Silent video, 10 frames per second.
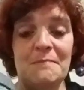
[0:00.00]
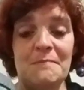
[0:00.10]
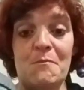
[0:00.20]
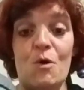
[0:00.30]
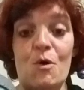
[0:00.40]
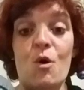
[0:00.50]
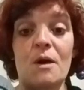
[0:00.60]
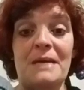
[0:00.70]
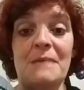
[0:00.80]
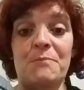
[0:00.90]

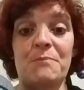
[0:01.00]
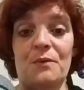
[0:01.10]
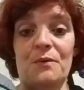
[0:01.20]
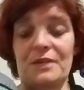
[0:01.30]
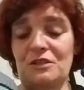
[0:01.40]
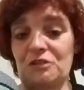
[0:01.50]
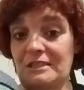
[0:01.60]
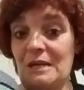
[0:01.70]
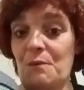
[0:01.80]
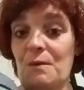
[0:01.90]
more people than
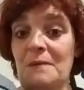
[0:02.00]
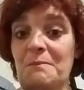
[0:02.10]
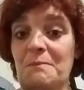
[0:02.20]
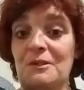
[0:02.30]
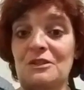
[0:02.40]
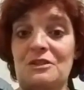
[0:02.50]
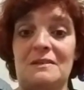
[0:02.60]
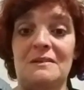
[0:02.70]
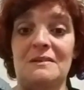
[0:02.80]
just that one person.